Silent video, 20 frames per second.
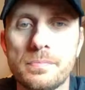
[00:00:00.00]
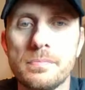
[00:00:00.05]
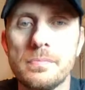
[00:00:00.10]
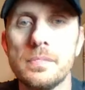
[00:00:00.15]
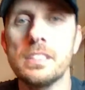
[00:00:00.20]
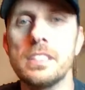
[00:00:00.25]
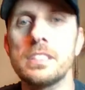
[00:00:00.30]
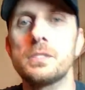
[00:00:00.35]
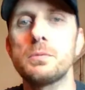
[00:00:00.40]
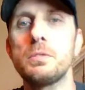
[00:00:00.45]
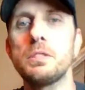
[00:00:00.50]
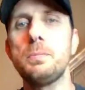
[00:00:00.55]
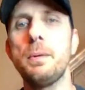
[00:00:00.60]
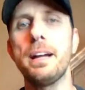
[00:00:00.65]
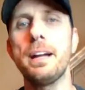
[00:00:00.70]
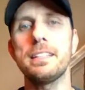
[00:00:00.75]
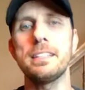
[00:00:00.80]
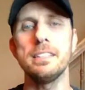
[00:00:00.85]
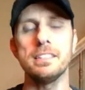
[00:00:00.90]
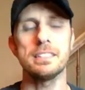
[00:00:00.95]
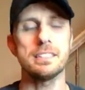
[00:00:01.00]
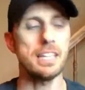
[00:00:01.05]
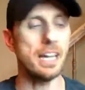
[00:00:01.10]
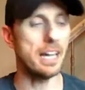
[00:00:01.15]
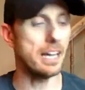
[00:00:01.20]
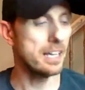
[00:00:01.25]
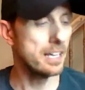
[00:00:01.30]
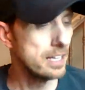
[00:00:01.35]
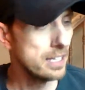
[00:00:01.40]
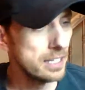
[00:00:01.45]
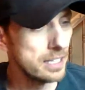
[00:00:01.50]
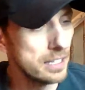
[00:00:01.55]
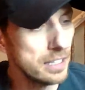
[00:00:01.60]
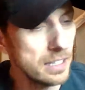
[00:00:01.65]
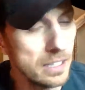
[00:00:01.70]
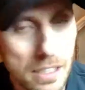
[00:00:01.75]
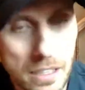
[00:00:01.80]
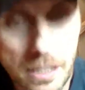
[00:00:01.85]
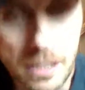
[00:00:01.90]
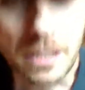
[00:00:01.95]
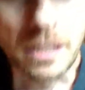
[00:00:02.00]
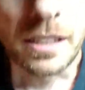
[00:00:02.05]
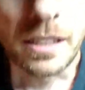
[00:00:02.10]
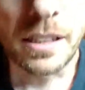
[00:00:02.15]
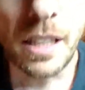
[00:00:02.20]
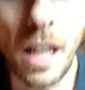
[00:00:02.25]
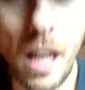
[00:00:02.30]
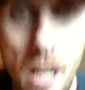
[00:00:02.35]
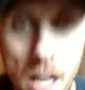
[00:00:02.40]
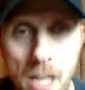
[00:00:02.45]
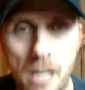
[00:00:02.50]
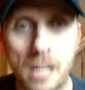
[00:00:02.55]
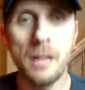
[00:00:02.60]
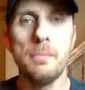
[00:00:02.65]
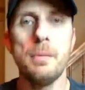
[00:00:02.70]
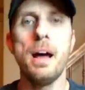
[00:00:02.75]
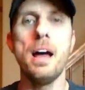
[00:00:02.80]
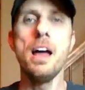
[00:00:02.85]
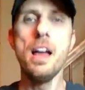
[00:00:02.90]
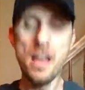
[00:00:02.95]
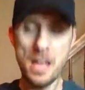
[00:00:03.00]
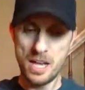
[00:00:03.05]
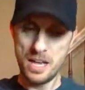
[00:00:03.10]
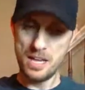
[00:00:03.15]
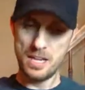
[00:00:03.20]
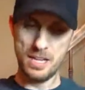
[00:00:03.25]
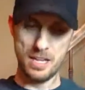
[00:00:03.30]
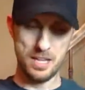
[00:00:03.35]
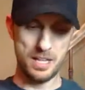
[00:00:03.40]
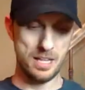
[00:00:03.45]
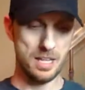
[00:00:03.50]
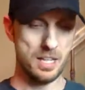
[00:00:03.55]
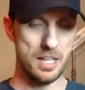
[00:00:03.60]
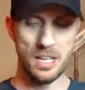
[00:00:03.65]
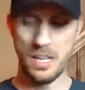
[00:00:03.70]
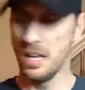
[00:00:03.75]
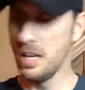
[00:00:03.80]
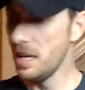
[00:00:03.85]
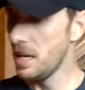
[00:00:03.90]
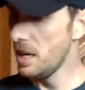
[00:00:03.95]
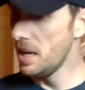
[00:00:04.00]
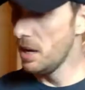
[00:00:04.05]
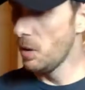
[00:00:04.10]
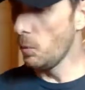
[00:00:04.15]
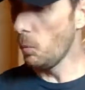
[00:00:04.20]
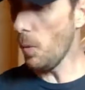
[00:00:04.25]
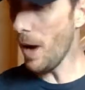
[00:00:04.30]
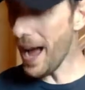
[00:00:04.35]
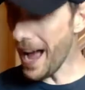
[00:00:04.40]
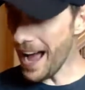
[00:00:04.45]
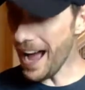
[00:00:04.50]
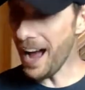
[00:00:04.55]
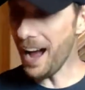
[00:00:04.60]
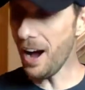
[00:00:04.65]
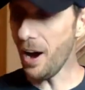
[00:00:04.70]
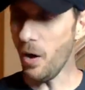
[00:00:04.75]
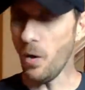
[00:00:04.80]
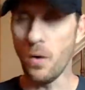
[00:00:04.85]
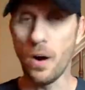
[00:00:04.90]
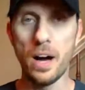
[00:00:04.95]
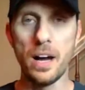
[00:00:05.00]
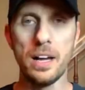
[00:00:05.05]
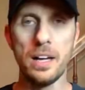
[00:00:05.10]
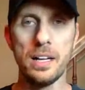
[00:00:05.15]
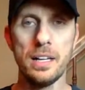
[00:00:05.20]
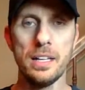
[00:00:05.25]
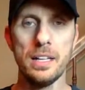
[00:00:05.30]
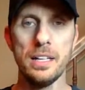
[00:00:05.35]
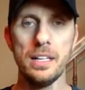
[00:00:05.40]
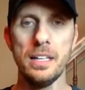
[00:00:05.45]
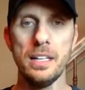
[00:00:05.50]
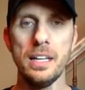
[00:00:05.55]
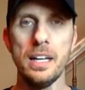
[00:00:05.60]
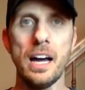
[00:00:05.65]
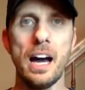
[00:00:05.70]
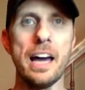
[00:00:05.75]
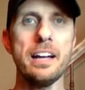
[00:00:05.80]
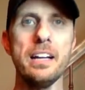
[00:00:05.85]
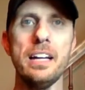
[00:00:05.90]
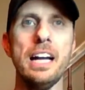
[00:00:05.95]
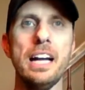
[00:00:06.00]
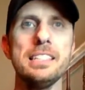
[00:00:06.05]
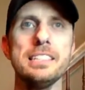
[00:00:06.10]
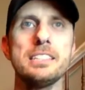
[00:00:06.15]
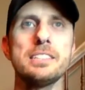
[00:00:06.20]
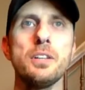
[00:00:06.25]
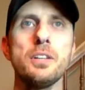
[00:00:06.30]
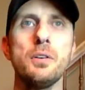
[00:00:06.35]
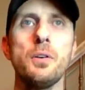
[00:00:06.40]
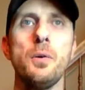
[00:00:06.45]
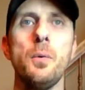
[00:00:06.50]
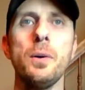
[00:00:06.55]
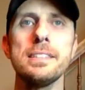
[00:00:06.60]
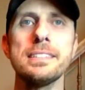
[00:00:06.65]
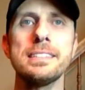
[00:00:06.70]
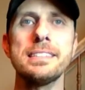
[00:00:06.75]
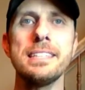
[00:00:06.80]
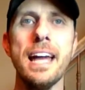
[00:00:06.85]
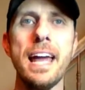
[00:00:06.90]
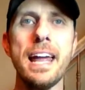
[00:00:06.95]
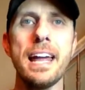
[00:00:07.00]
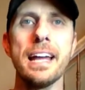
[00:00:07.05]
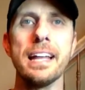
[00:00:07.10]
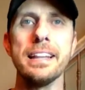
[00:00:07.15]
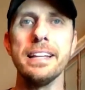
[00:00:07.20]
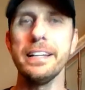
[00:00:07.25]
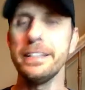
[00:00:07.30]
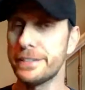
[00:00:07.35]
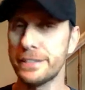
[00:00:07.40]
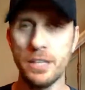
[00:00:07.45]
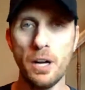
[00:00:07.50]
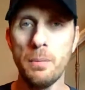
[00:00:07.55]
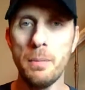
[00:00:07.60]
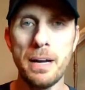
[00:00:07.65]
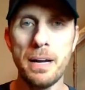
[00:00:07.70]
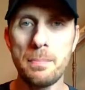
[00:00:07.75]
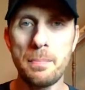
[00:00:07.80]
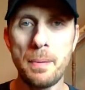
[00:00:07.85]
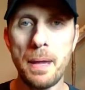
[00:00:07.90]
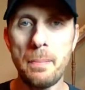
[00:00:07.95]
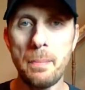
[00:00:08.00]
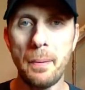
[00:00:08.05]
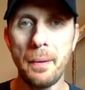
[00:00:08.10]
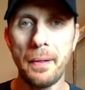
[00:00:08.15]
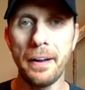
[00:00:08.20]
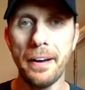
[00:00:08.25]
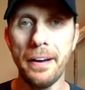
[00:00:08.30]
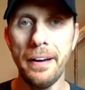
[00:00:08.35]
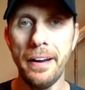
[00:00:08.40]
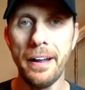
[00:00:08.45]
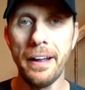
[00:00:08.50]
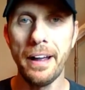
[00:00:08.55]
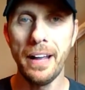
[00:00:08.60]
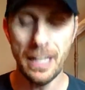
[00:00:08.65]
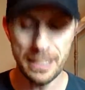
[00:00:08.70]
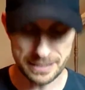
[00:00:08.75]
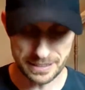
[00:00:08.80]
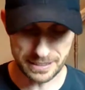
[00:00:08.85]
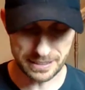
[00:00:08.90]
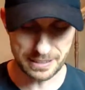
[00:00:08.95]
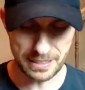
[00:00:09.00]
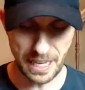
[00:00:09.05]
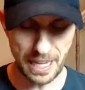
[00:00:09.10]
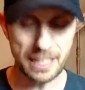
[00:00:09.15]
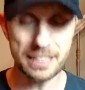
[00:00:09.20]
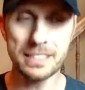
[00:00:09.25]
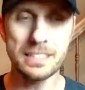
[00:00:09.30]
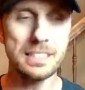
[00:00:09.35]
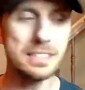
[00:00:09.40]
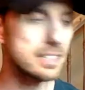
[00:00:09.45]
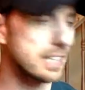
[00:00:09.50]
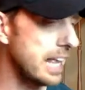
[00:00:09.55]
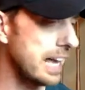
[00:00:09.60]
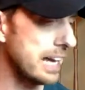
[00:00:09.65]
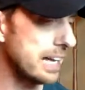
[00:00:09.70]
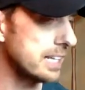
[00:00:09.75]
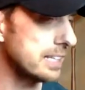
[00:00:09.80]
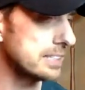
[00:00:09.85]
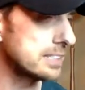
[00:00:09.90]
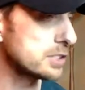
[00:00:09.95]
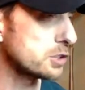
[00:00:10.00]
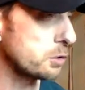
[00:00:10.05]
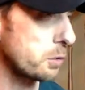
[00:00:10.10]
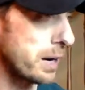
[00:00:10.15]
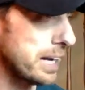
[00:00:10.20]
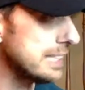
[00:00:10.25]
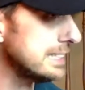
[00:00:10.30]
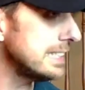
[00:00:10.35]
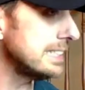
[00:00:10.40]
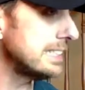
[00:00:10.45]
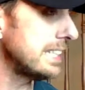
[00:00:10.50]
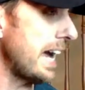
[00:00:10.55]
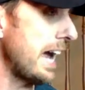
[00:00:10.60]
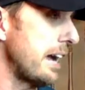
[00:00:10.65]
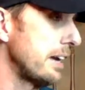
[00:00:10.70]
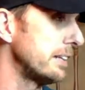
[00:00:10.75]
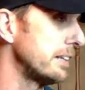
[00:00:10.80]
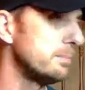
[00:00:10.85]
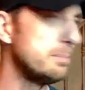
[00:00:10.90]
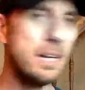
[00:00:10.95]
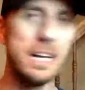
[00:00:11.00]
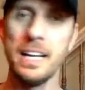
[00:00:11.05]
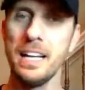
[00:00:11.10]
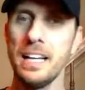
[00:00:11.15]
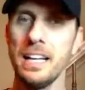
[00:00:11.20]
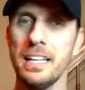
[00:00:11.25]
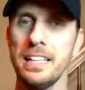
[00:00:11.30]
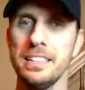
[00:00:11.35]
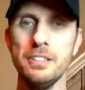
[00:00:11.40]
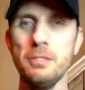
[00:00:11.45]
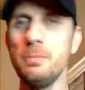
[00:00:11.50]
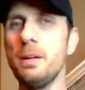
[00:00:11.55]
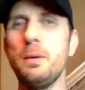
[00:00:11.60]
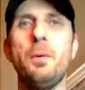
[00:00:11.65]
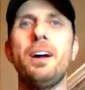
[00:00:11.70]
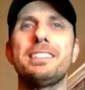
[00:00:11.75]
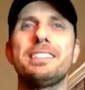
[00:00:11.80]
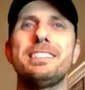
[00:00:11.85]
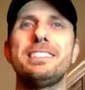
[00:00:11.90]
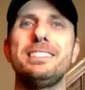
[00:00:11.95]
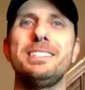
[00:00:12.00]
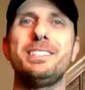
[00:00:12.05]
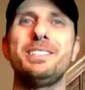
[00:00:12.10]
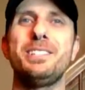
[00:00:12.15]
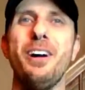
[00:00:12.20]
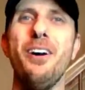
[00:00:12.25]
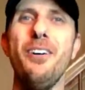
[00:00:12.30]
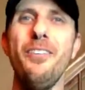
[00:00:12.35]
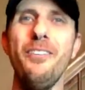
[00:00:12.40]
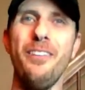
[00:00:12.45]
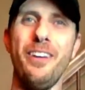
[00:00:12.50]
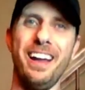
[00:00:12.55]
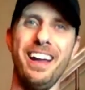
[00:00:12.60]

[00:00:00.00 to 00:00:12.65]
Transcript: Switch back to this guy. Um Wow. I don't, I just don't know what to say. There's so many people here. It's just it's just like it's crazy time. Nobody watches this show.